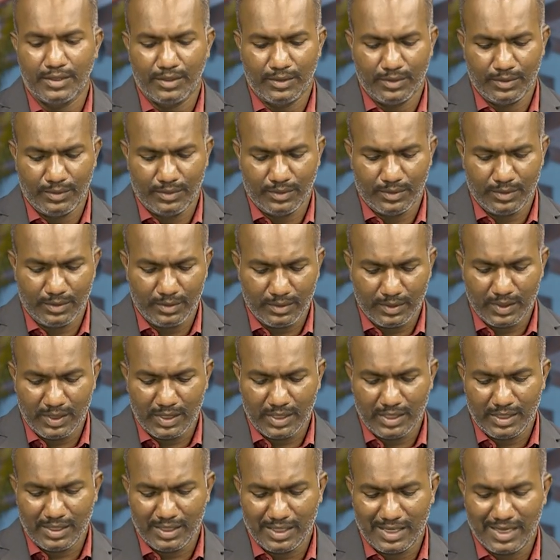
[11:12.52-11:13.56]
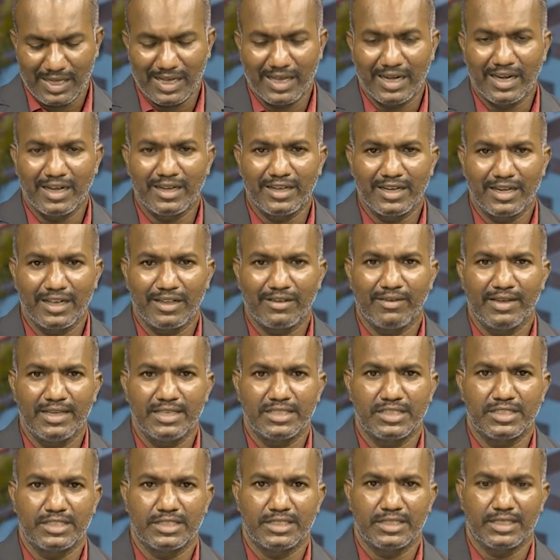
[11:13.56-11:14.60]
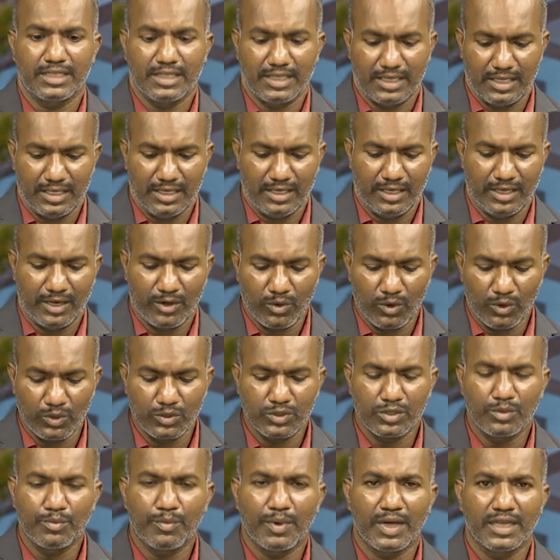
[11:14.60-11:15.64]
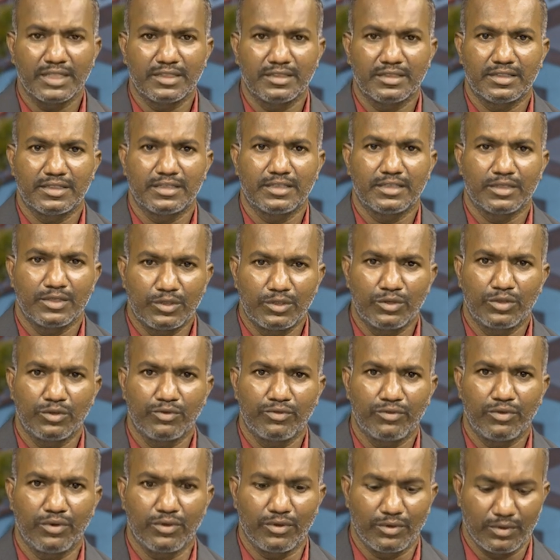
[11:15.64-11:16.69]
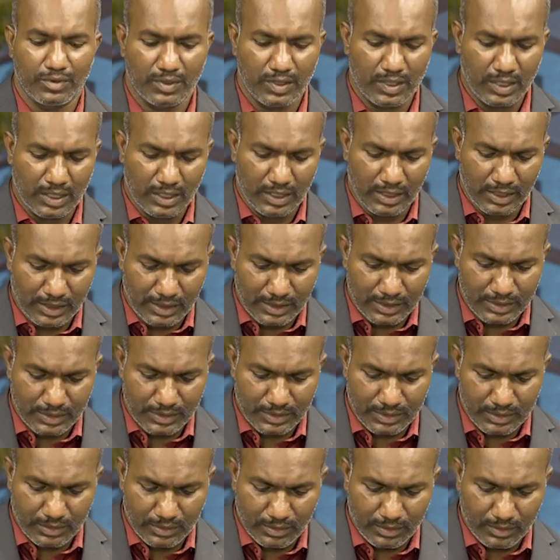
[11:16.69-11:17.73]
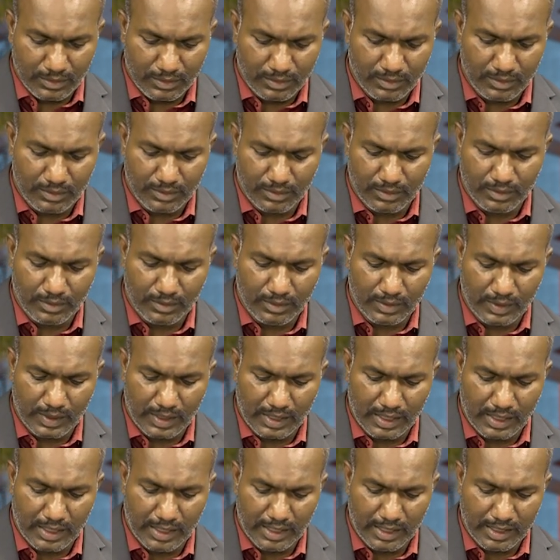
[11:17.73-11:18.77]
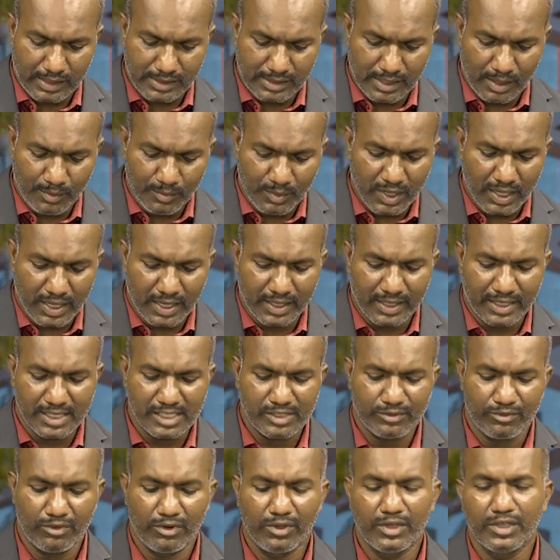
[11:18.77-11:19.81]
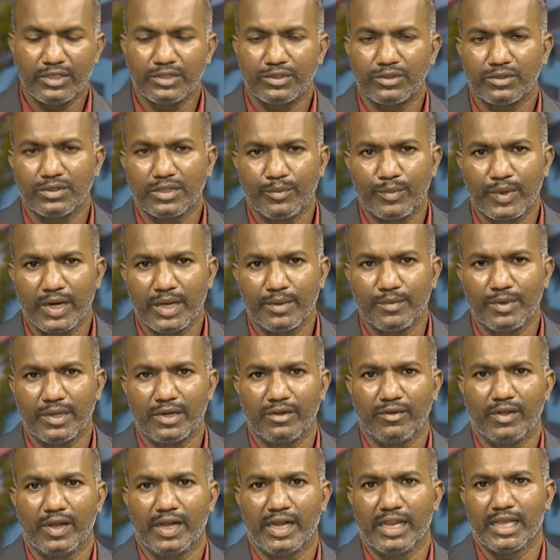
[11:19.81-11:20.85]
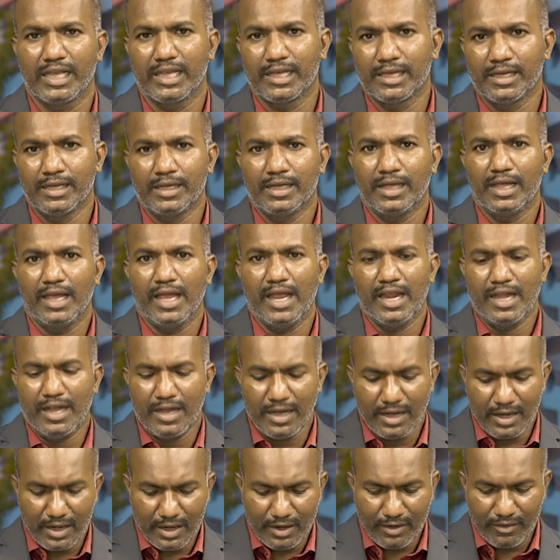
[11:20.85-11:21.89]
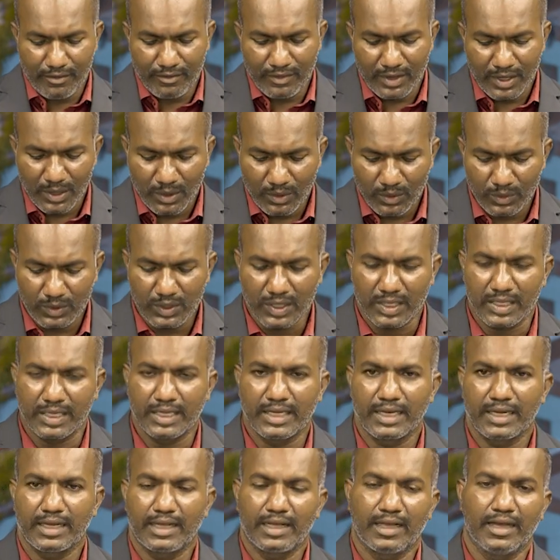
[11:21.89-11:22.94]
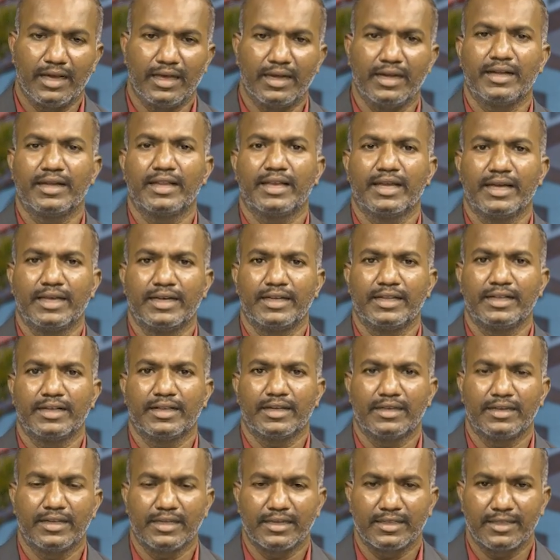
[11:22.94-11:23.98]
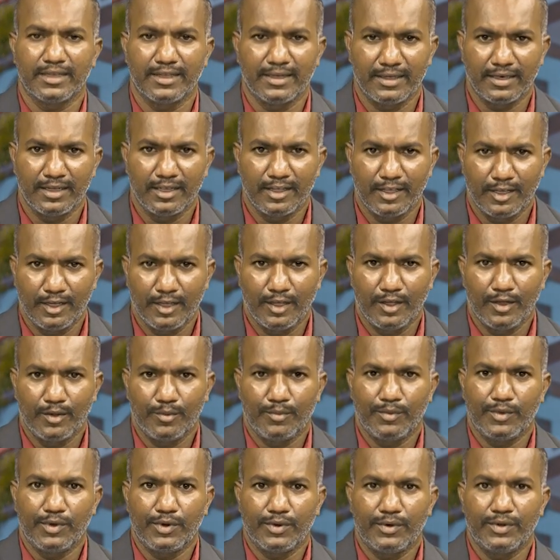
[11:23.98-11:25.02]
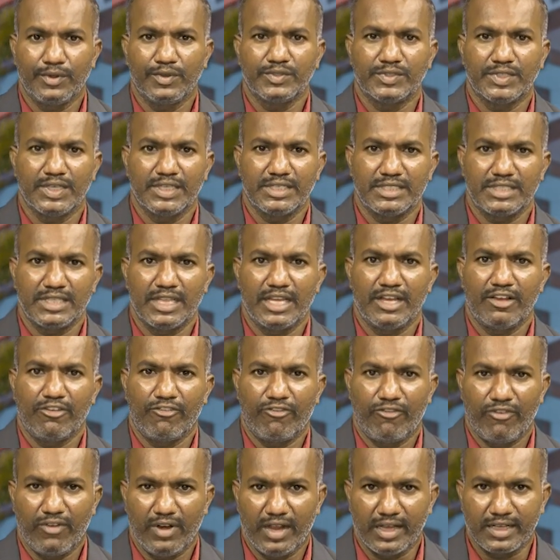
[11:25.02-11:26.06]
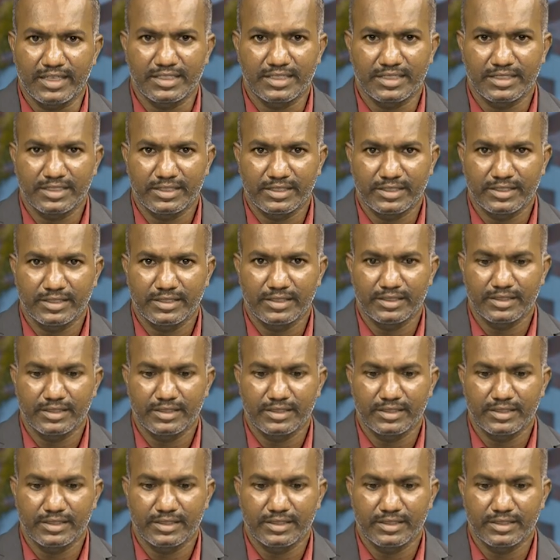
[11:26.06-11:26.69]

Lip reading: You know, current requires a closed path to flow. So some current is flowing through the primary winding, and we know that current carrying conductor produces flux.